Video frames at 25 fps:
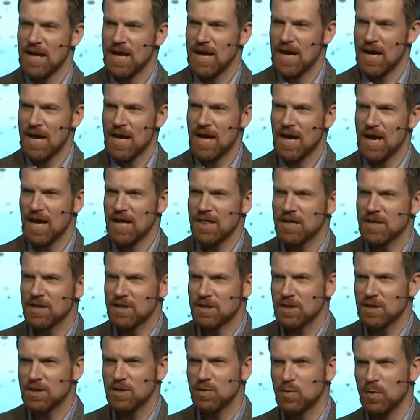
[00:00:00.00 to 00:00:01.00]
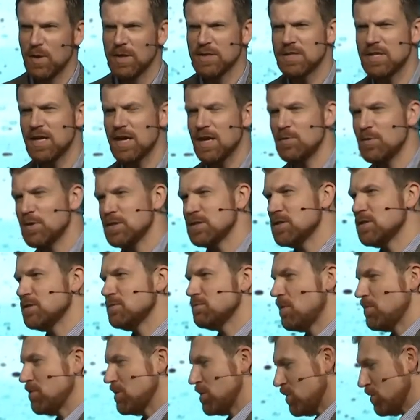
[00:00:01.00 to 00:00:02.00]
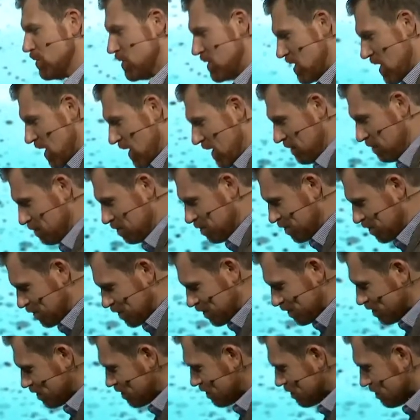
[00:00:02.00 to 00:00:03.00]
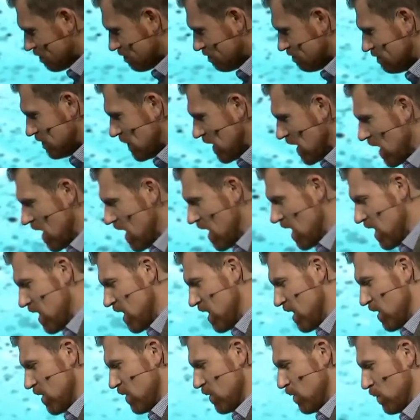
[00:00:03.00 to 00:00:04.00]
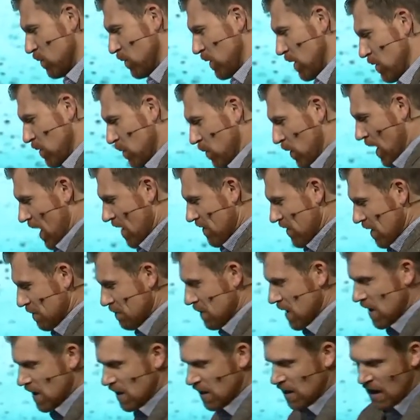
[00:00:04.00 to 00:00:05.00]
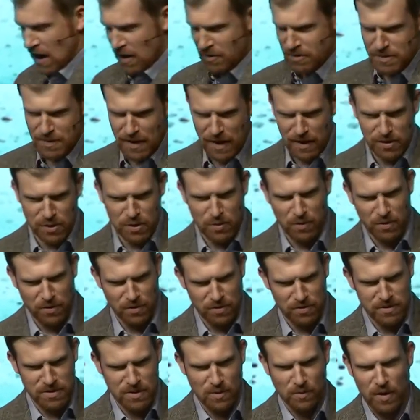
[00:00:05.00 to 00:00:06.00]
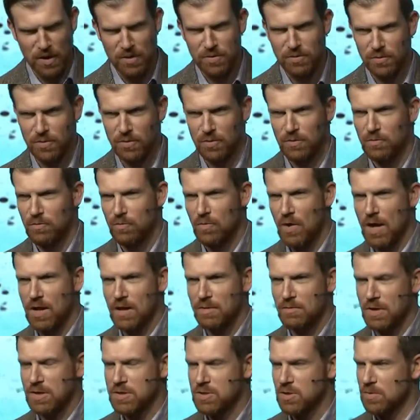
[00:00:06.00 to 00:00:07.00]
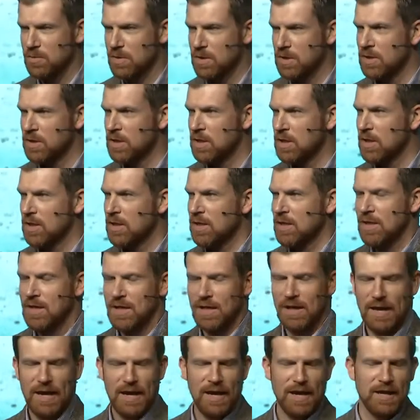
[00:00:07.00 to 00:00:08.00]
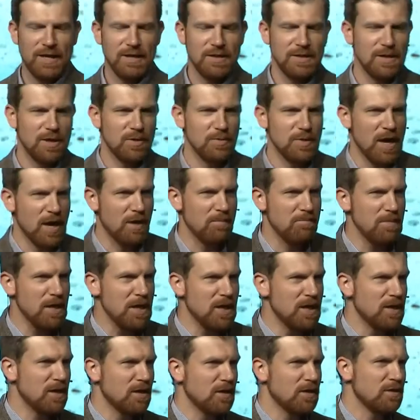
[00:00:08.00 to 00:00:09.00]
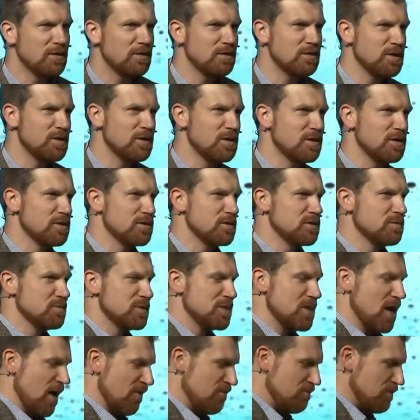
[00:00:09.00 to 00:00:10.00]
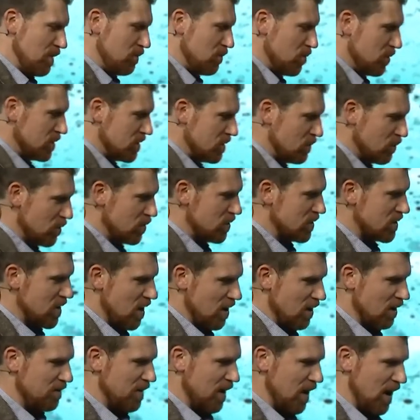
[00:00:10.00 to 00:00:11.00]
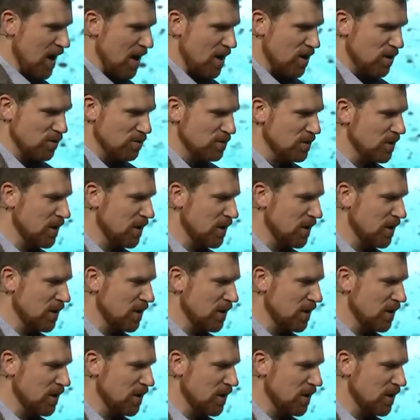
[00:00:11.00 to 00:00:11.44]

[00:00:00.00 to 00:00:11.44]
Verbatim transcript: Uh, I think Wednesday was it, maybe Tuesday. Uh, we were having a meeting, and I was about two thirds of the way through writing my sermon. And uh, we had a meeting, uh, some staff members, and we were just talking about how